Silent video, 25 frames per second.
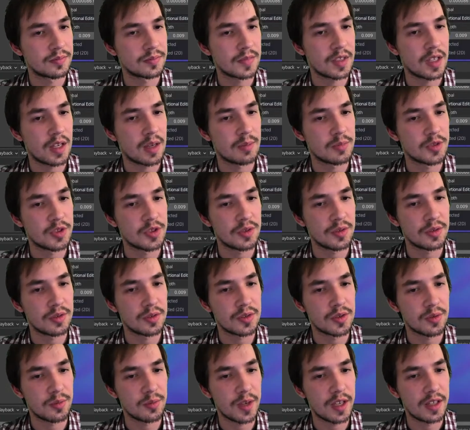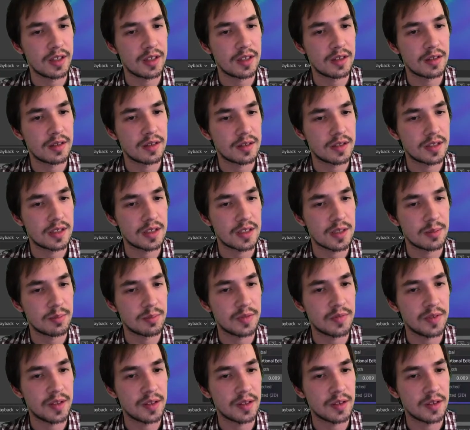I'm sure there's a way to
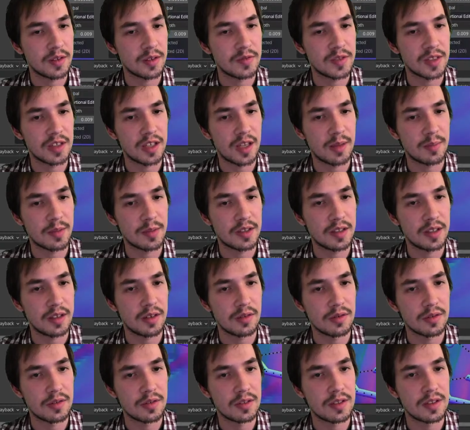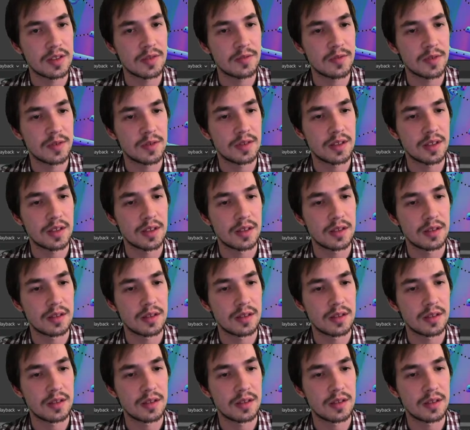simplify the curve dynamically. I know there is for the